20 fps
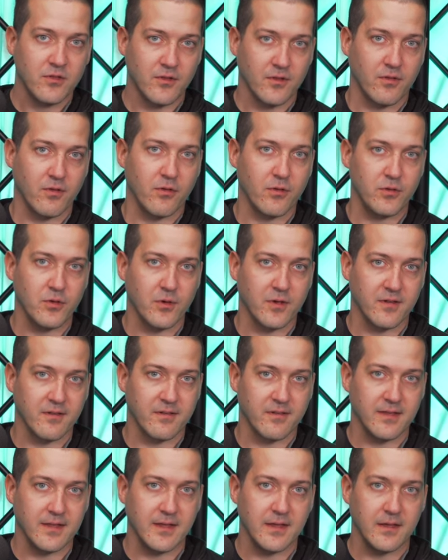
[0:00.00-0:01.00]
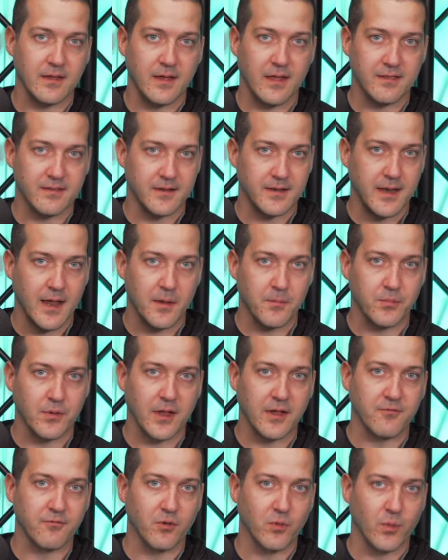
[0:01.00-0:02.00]
just so you can see as a
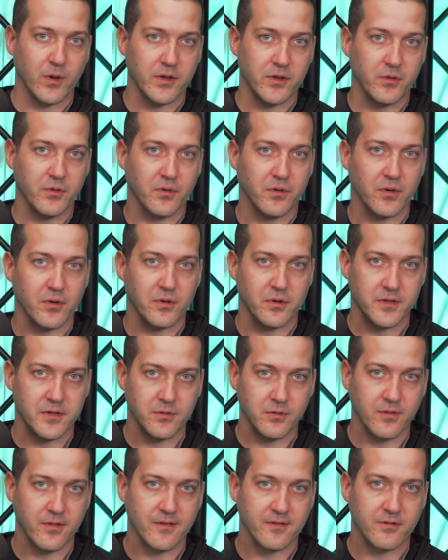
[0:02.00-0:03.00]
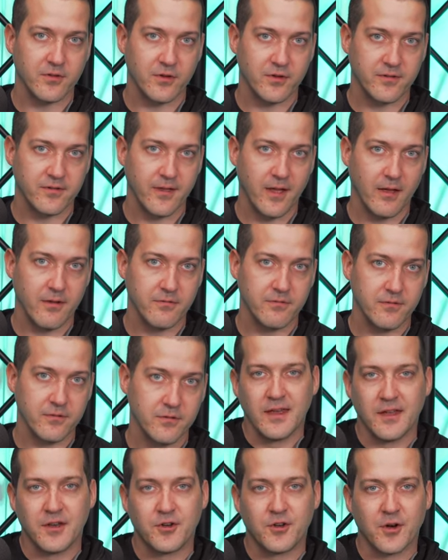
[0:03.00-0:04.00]
template for when you go to do this yourself.
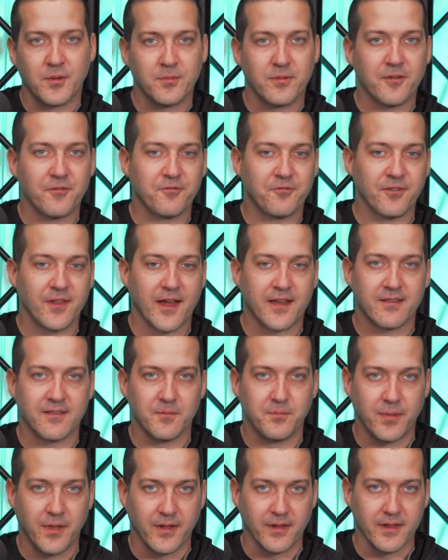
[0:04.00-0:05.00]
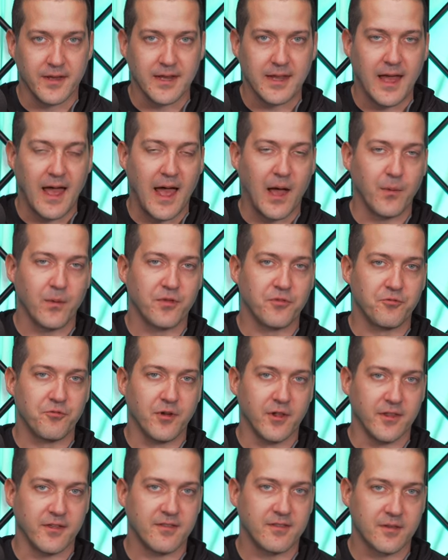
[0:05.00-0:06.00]
In terms of flexibility, I was
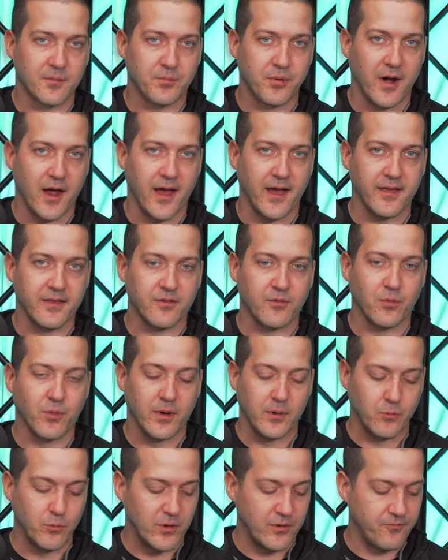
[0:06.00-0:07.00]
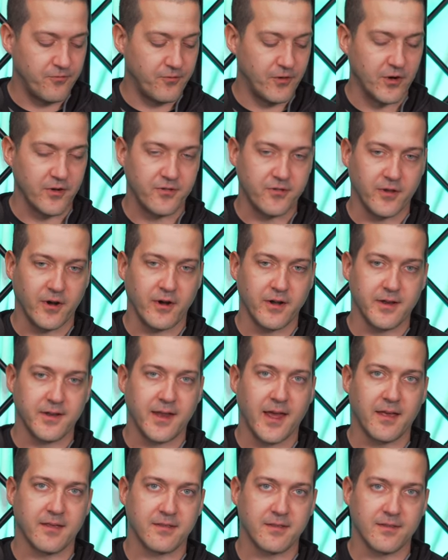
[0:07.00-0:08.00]
really surprised when we first started
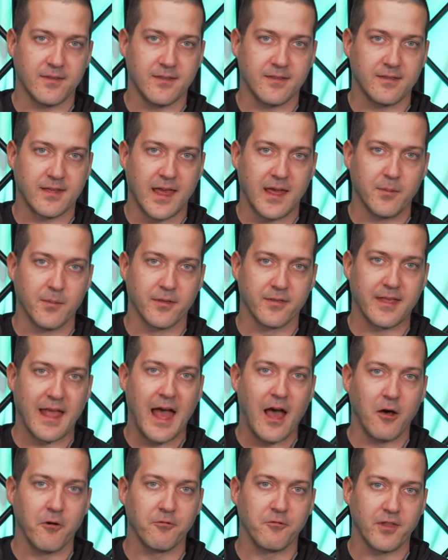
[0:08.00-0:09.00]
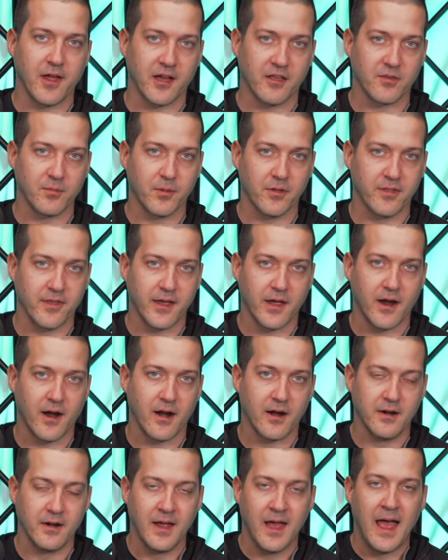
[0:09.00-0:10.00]
testing these cables how flexible they
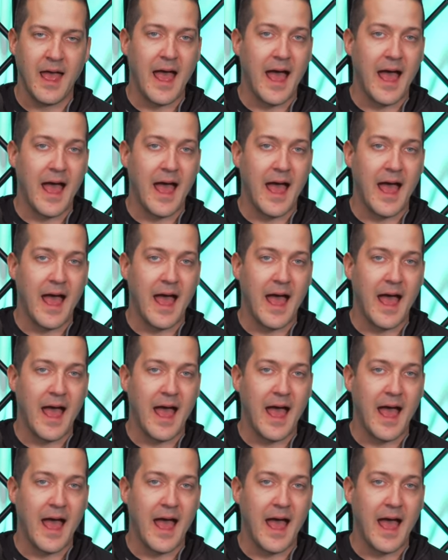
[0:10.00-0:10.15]
are.